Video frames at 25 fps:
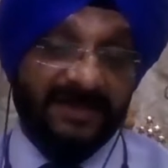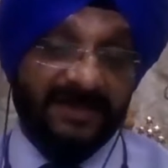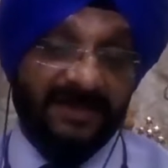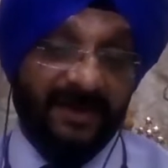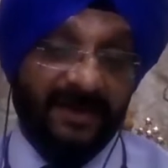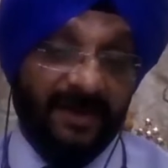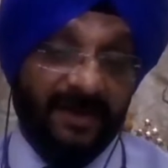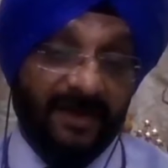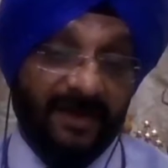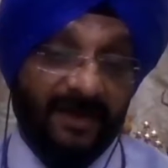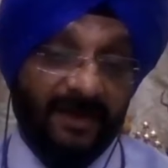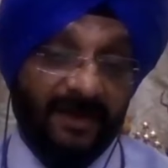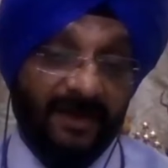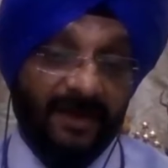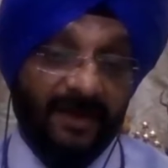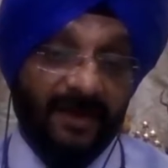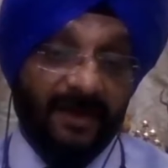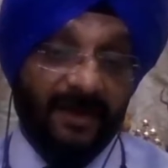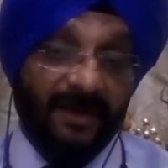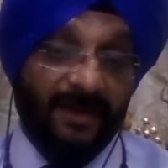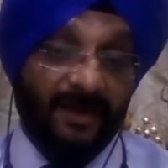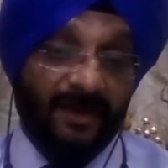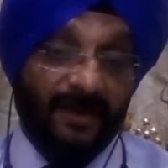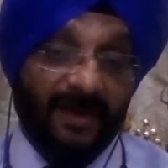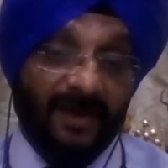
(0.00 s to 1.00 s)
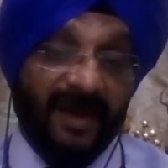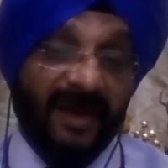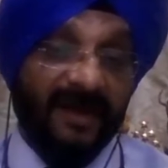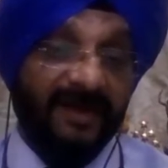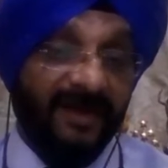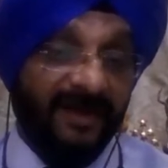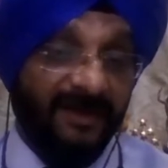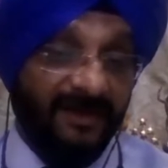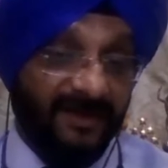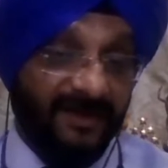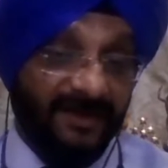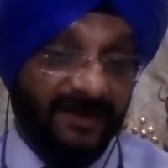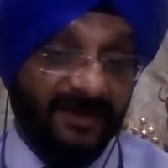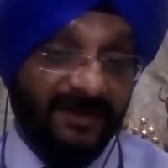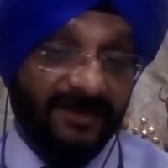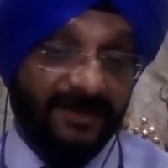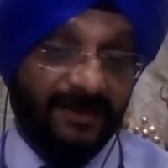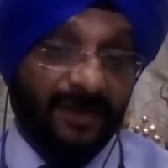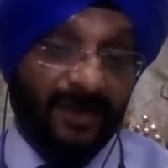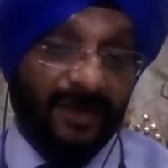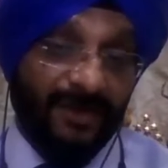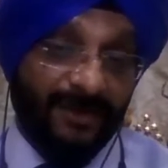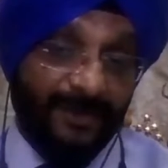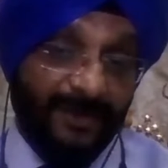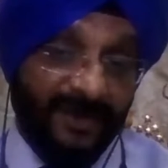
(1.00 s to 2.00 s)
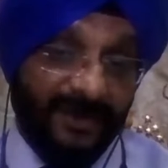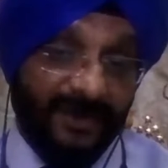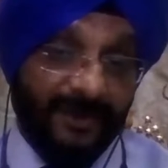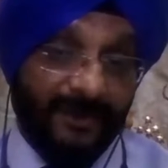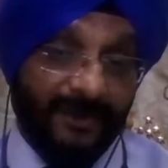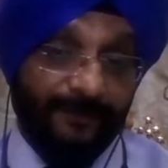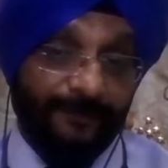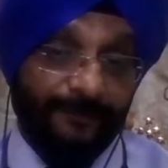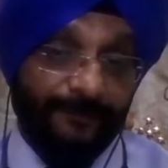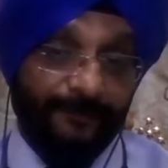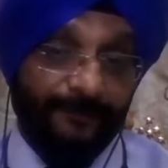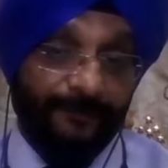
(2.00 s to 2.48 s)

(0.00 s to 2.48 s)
their, you know, identities altogether.